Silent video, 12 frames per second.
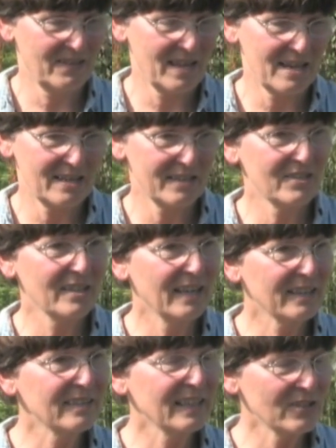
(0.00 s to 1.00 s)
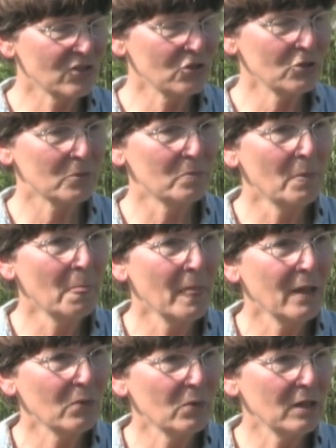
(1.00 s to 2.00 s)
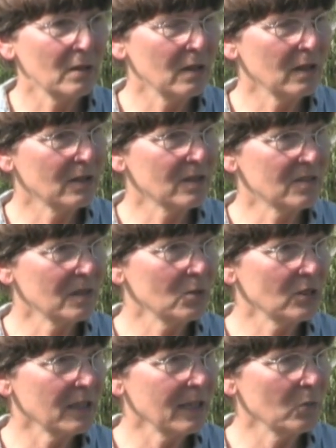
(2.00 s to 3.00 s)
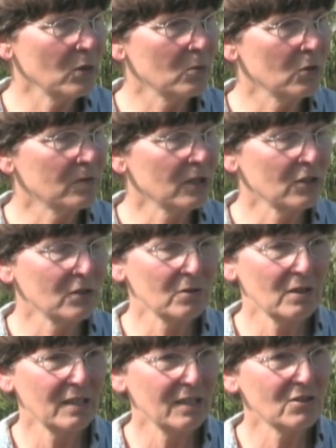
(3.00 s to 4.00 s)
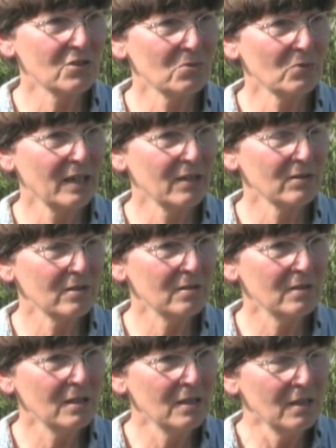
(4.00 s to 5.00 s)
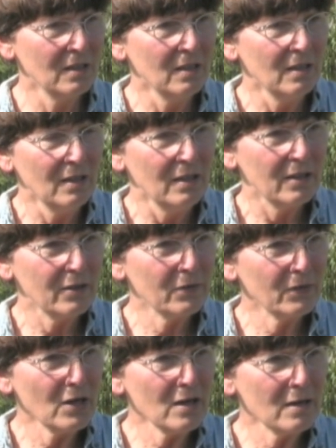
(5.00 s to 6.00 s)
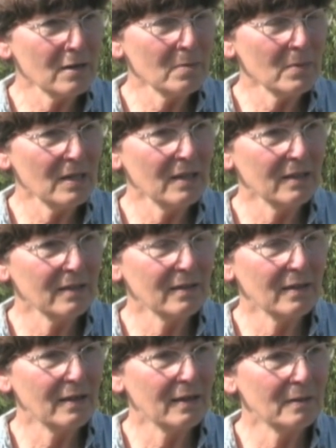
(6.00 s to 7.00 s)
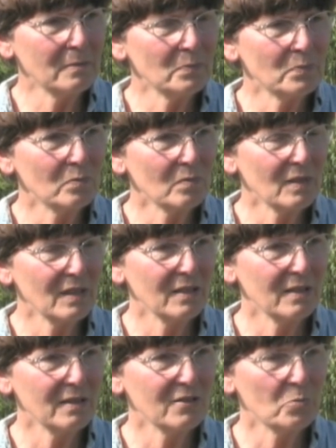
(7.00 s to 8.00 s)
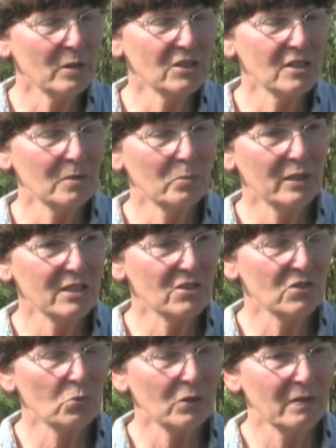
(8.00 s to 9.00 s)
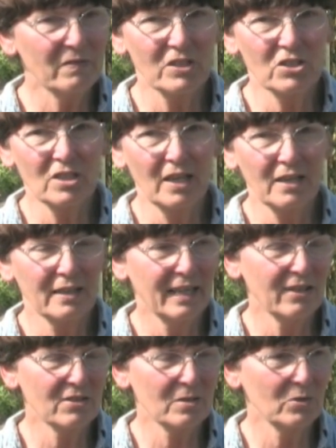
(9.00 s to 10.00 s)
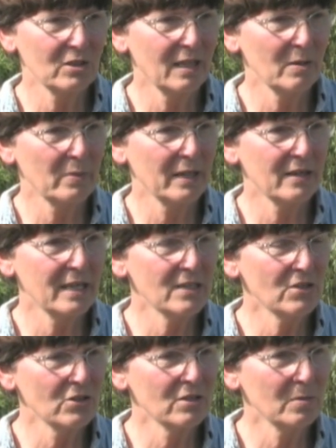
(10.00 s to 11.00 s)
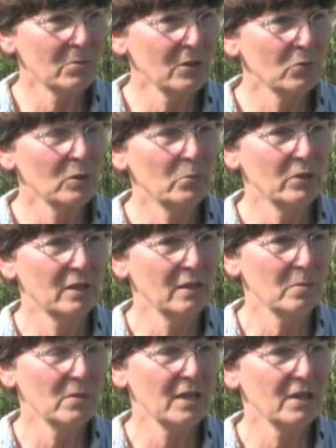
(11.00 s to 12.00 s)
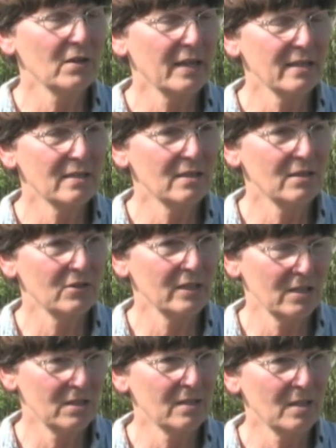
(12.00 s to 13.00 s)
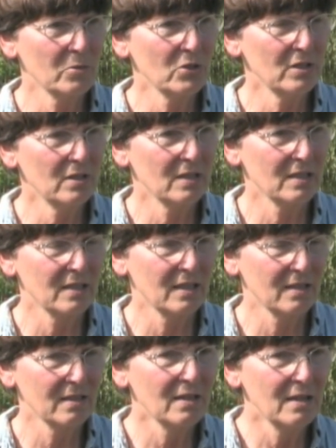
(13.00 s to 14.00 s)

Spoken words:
Yes, that's true. We, in the summertime, we move our hens around the farm, and especially on places where we've just taken out something like berries or something, we'll put them there during the summer, and then